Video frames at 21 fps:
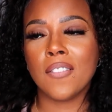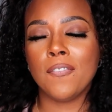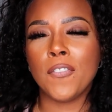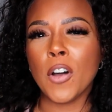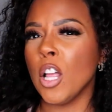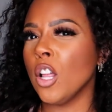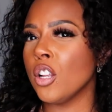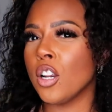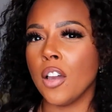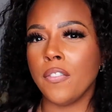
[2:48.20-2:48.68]

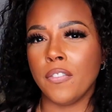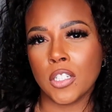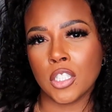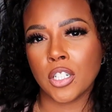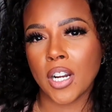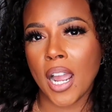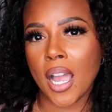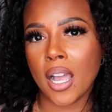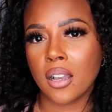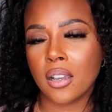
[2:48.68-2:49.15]
fallen off a
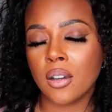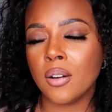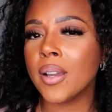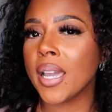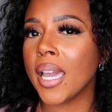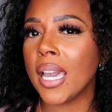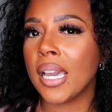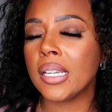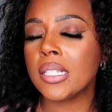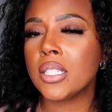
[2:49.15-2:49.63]
track.
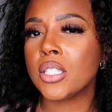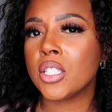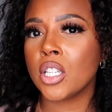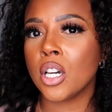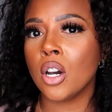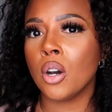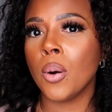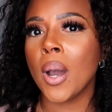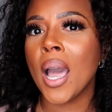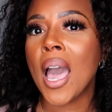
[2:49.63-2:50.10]
Okay,
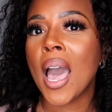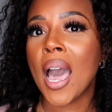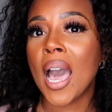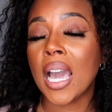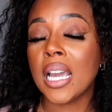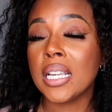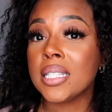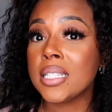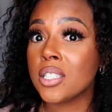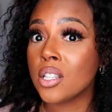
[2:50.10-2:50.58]
so
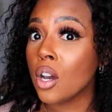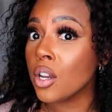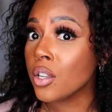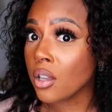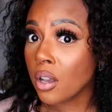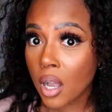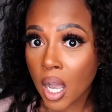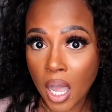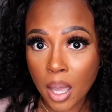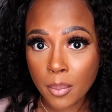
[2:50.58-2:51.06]
I saw
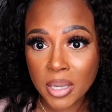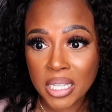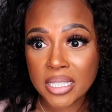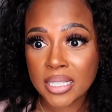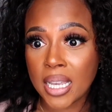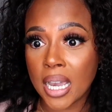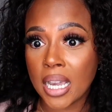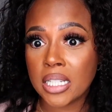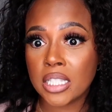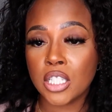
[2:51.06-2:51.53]
y'all
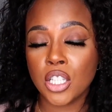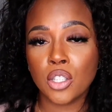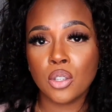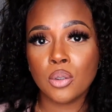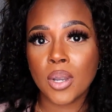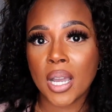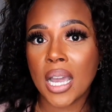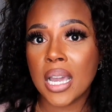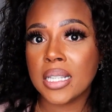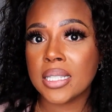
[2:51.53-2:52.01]
comments. I see
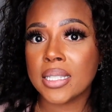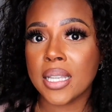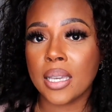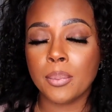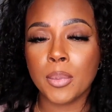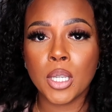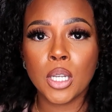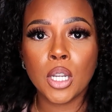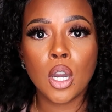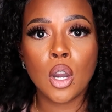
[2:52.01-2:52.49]
you guys
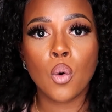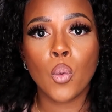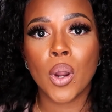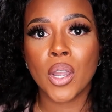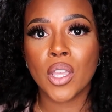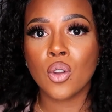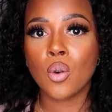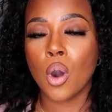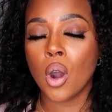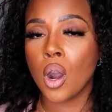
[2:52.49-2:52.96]
let me know where
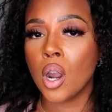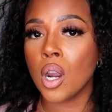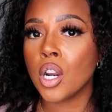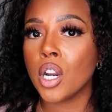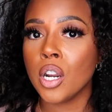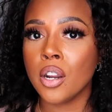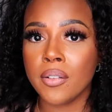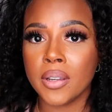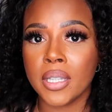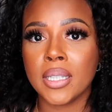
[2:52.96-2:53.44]
you are
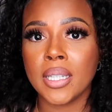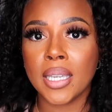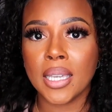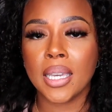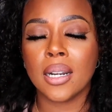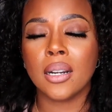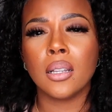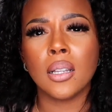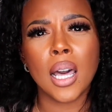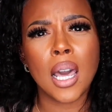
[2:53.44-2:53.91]

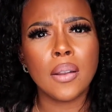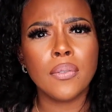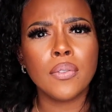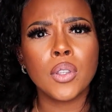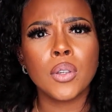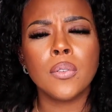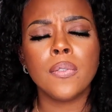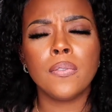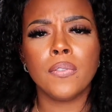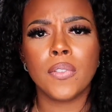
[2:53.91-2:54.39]
currently, and a lot
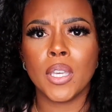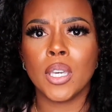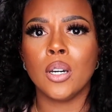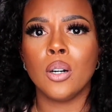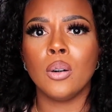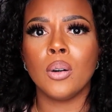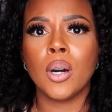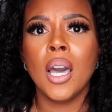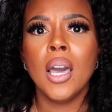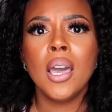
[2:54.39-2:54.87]
of you
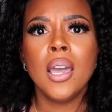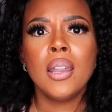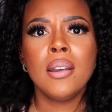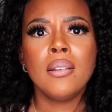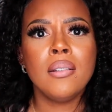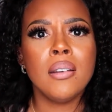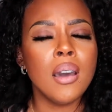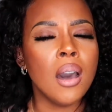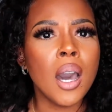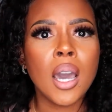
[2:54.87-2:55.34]
feel
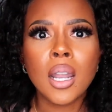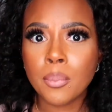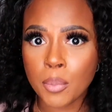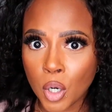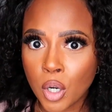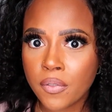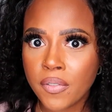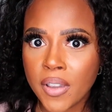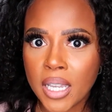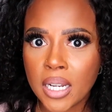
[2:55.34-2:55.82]

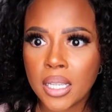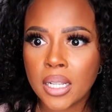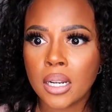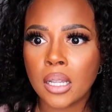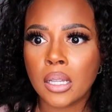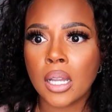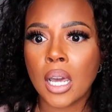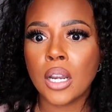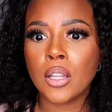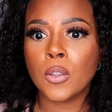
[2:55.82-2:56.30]
unmotivated.
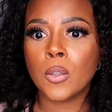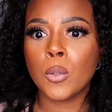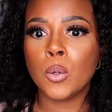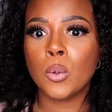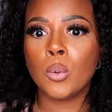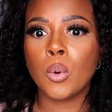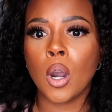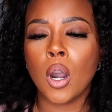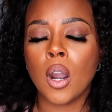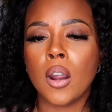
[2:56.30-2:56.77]
A lot of
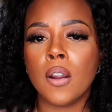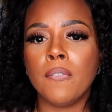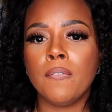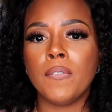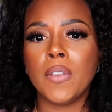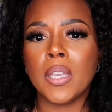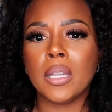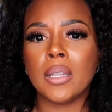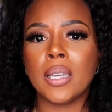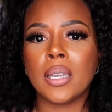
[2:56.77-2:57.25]
you are
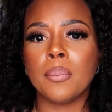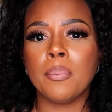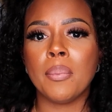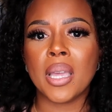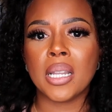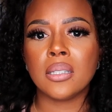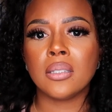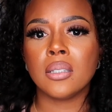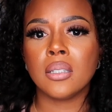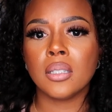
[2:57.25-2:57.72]
feeling
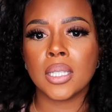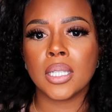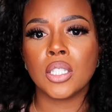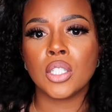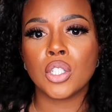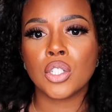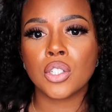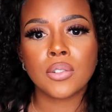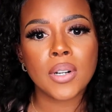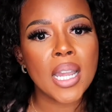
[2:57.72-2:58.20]
mentally
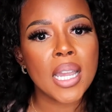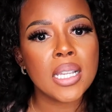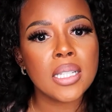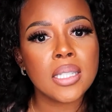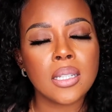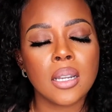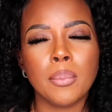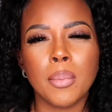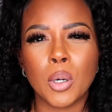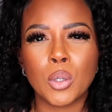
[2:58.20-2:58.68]

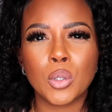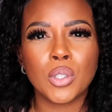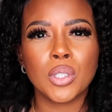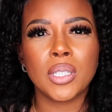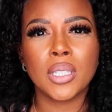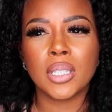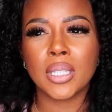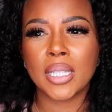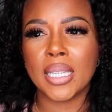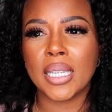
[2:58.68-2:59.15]
stressed,
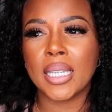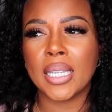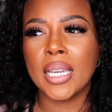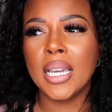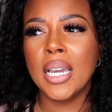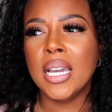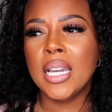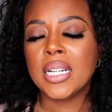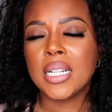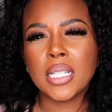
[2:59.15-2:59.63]

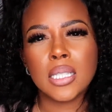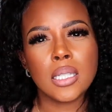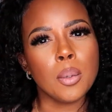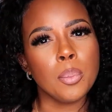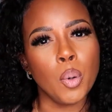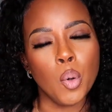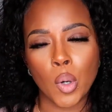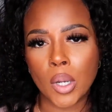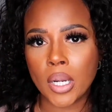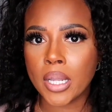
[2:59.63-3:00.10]
emotionally
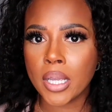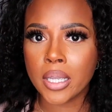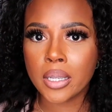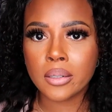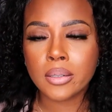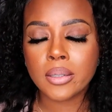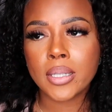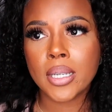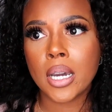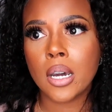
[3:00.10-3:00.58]
disappointed in
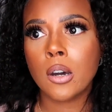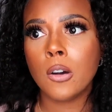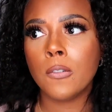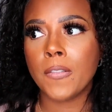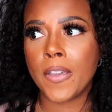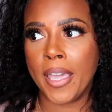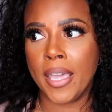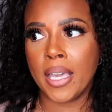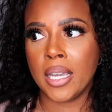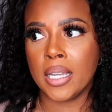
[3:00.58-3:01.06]

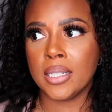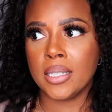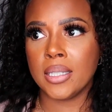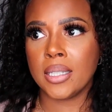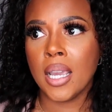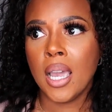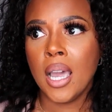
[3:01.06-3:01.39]
yourself, and